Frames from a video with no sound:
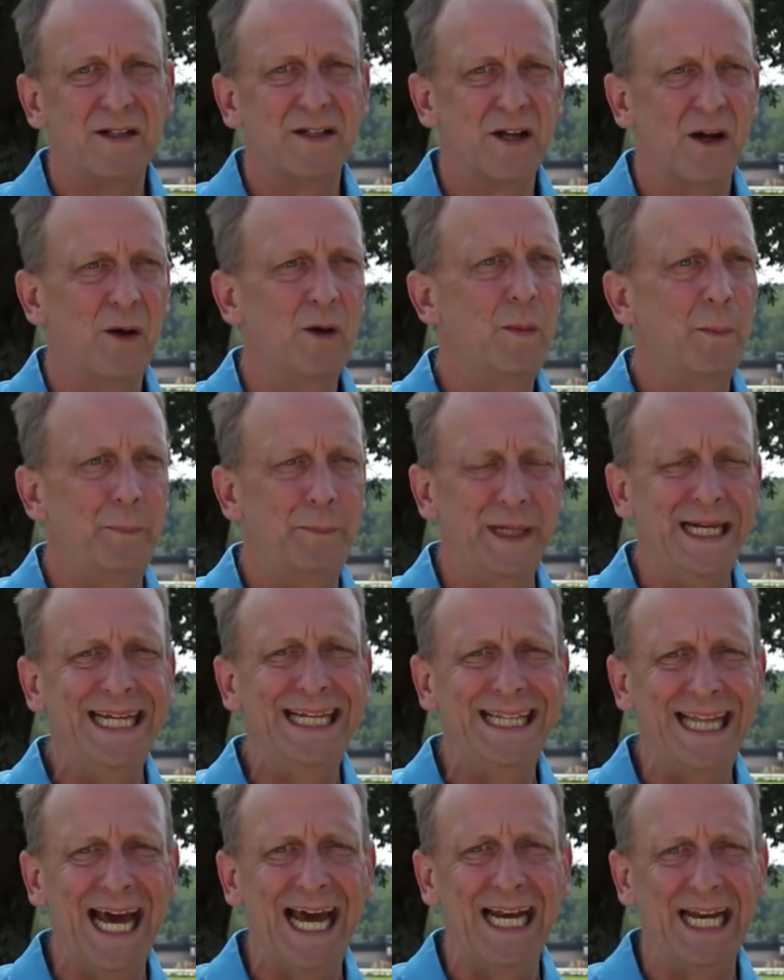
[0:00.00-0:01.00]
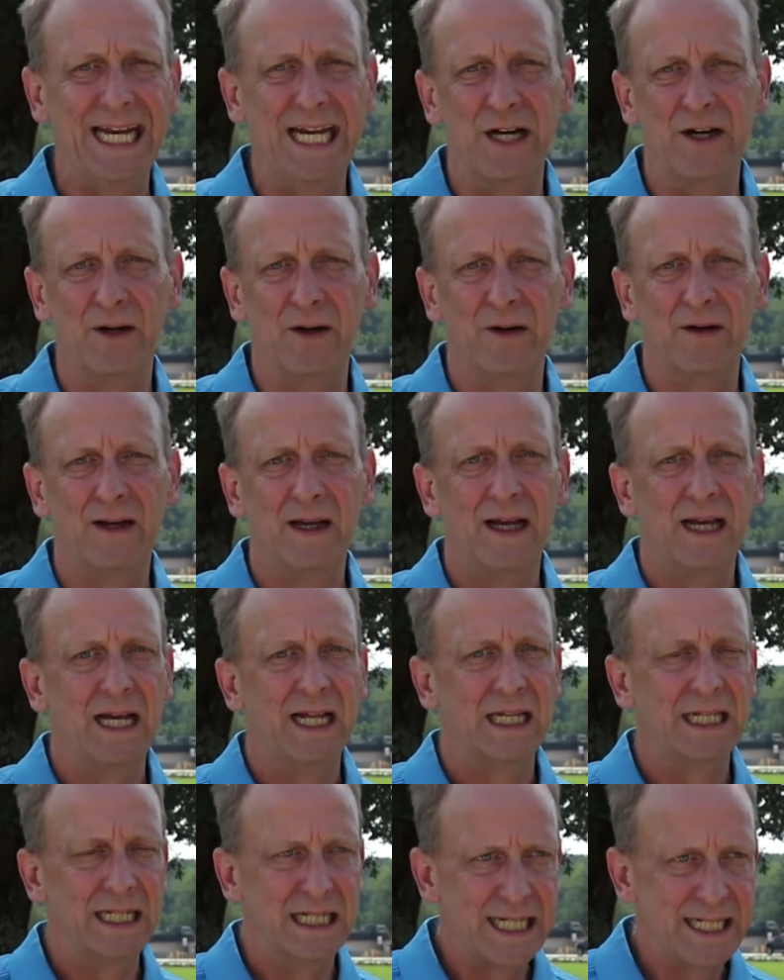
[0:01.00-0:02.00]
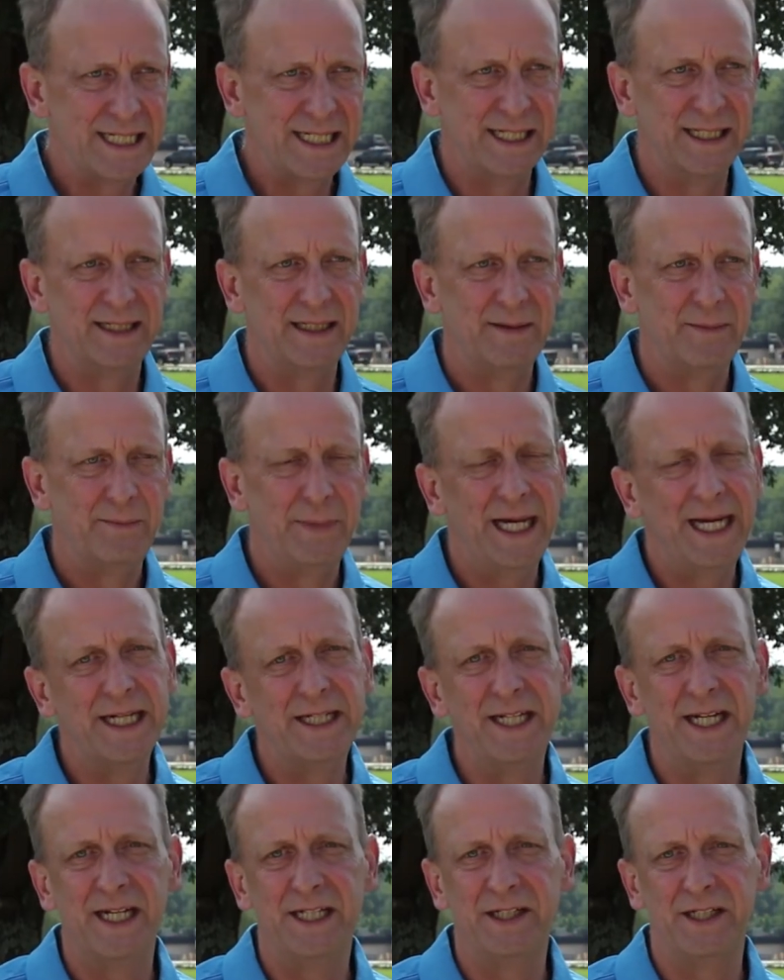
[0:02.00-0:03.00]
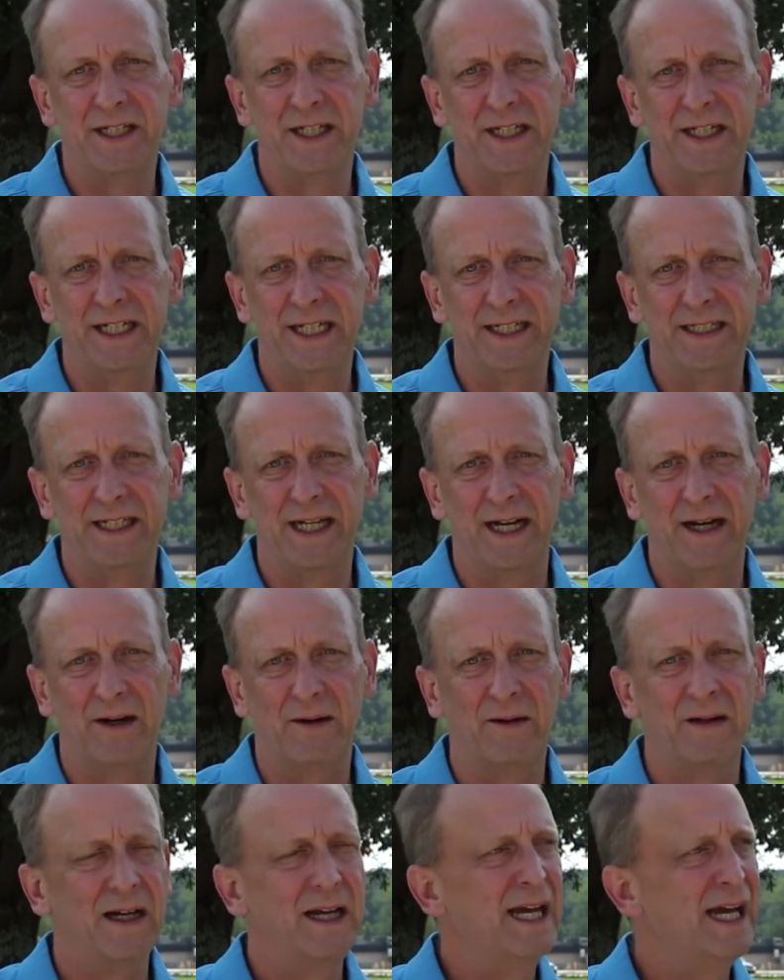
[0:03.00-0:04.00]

So be that ear, listen, pay attention to detail,